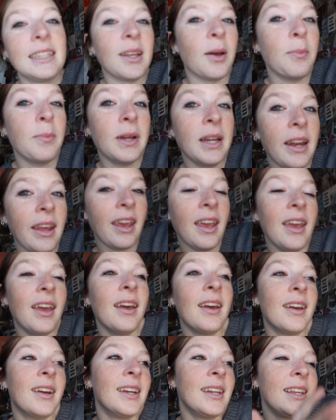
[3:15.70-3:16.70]

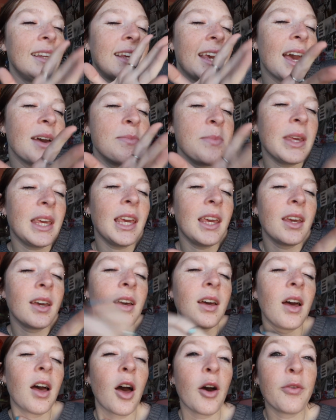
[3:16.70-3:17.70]
Somebody get me
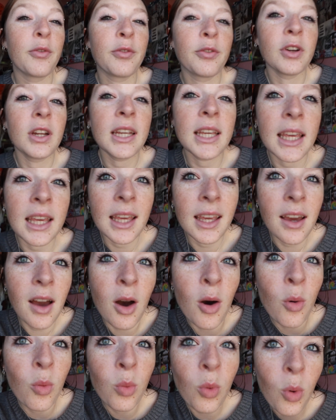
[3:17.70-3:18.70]
a freaking
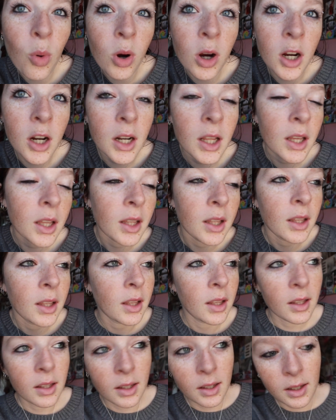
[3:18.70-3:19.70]
award.
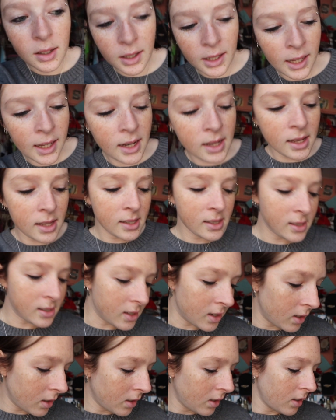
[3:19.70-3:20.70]
It
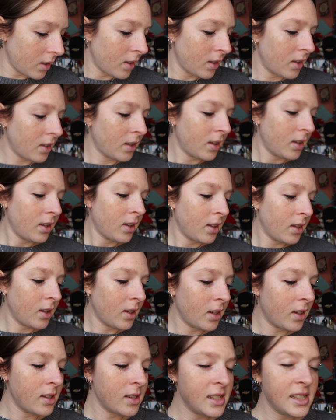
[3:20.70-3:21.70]
is
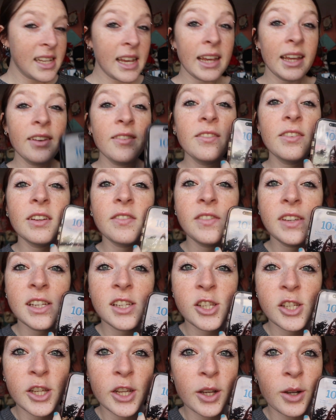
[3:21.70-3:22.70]

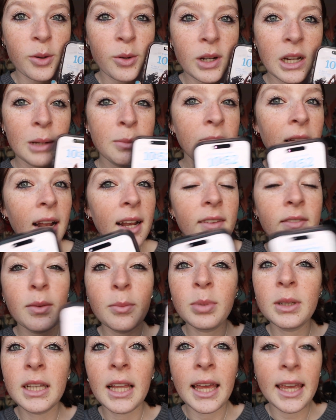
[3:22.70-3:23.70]
10.52. I'm not
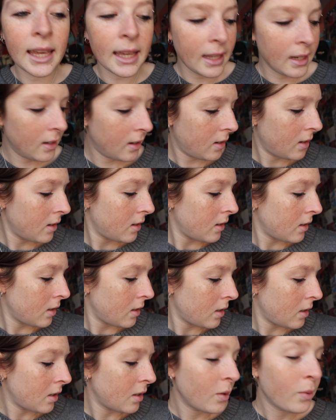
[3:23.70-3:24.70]
even playing
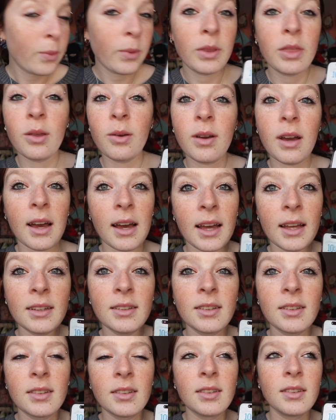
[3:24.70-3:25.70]
with you
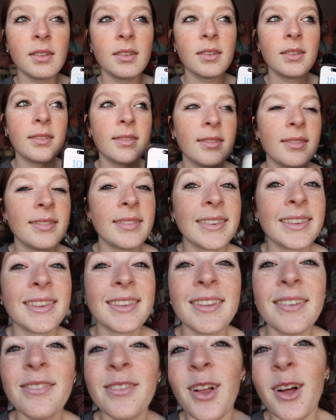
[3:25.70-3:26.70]
guys.
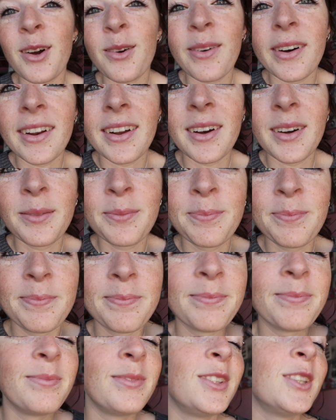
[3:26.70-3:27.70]
The vlog went up.
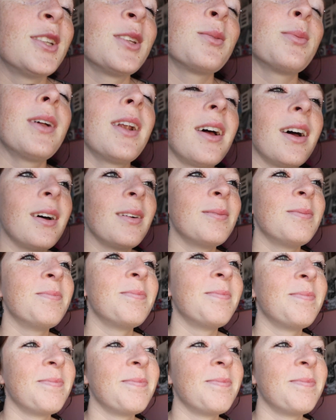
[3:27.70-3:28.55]
Just went up.